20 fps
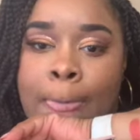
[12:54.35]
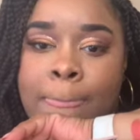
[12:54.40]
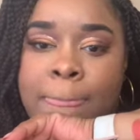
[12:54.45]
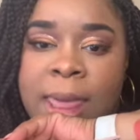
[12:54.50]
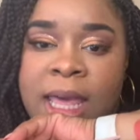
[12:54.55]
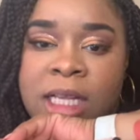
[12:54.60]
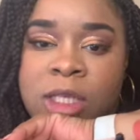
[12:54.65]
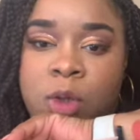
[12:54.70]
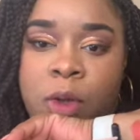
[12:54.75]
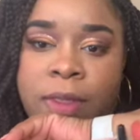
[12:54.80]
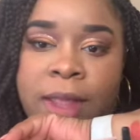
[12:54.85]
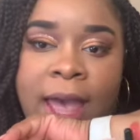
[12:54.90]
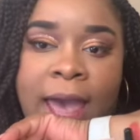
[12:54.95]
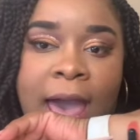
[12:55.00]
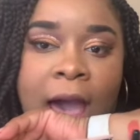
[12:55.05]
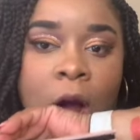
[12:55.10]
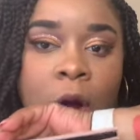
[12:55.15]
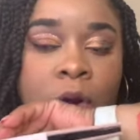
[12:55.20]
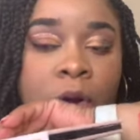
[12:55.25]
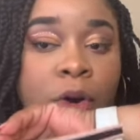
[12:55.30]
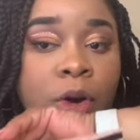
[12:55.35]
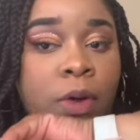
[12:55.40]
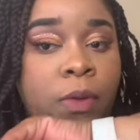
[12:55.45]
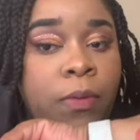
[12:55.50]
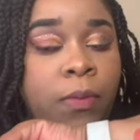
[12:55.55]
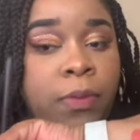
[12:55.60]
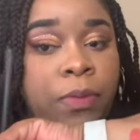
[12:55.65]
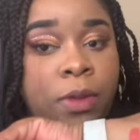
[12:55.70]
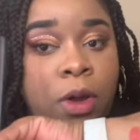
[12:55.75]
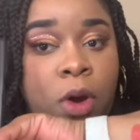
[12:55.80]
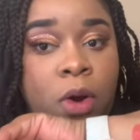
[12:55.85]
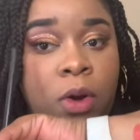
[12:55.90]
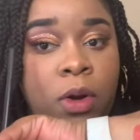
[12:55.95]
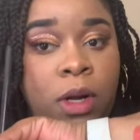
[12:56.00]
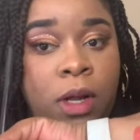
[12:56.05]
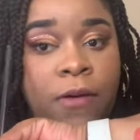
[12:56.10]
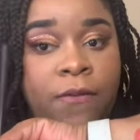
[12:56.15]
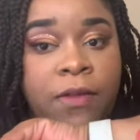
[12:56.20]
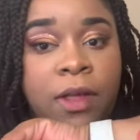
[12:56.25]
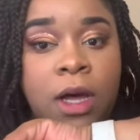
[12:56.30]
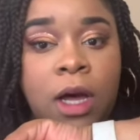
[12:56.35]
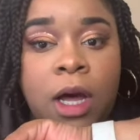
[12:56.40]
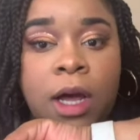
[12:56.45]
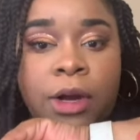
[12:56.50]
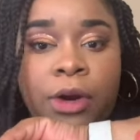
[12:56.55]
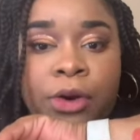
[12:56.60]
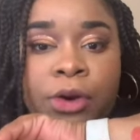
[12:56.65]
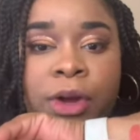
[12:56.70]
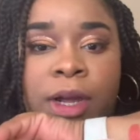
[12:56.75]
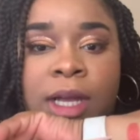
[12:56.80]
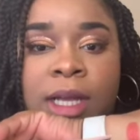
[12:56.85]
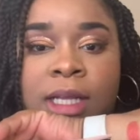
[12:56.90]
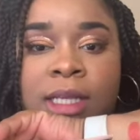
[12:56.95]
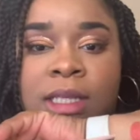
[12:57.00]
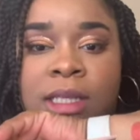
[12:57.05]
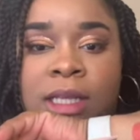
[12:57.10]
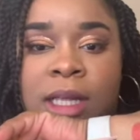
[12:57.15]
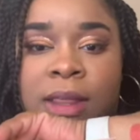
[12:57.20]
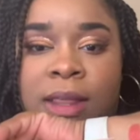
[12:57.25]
this on the outer third of the cut crease,